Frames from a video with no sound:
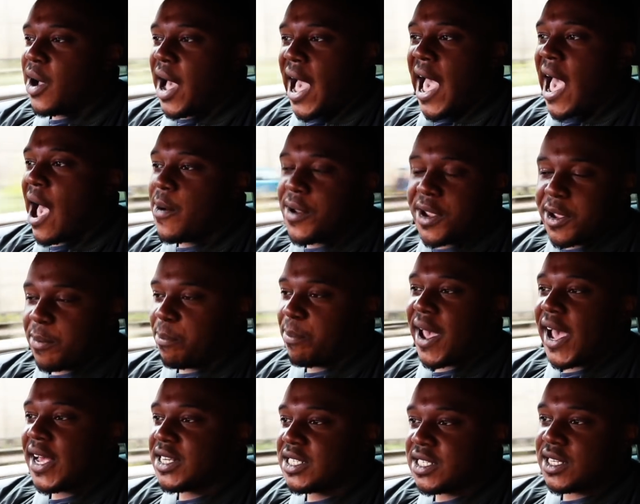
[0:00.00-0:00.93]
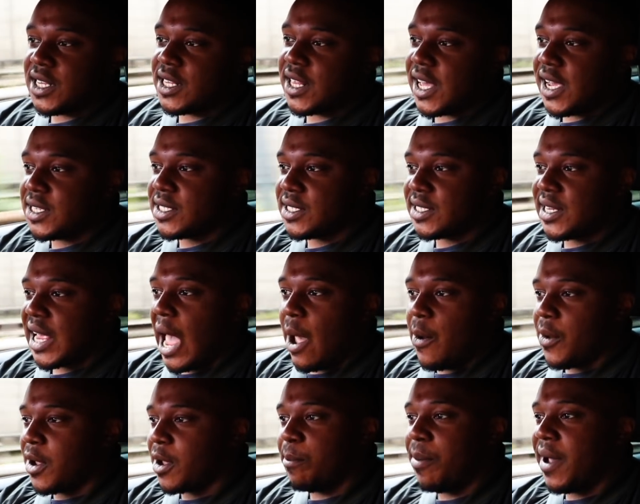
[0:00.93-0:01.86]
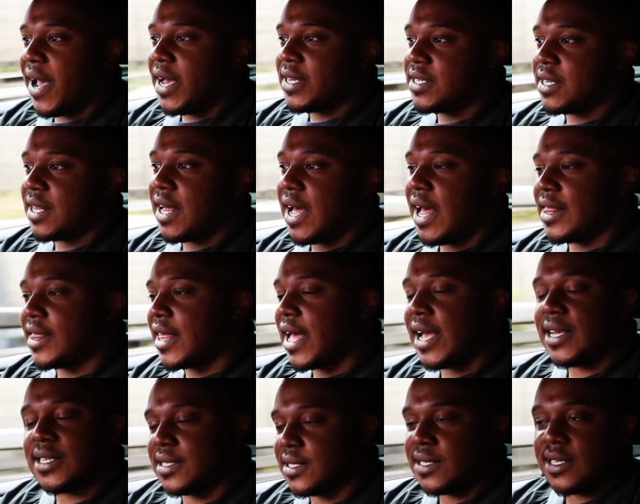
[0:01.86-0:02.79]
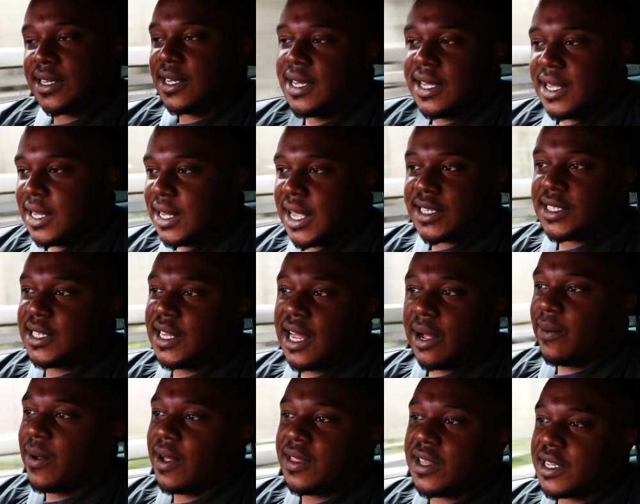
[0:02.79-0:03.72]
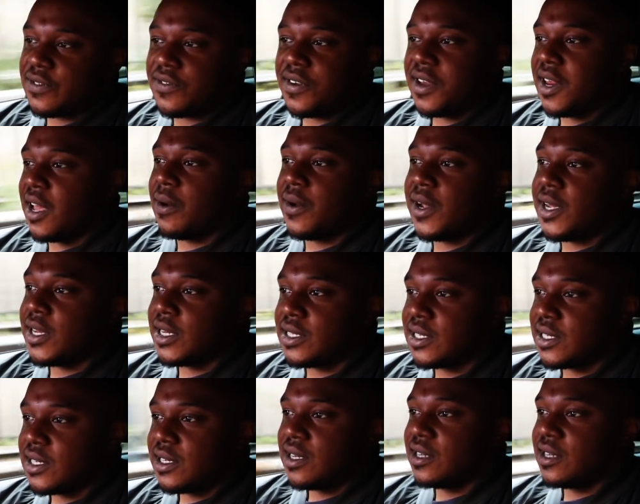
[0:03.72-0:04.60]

how it compares to this, how it compares to that. That's not what this video is.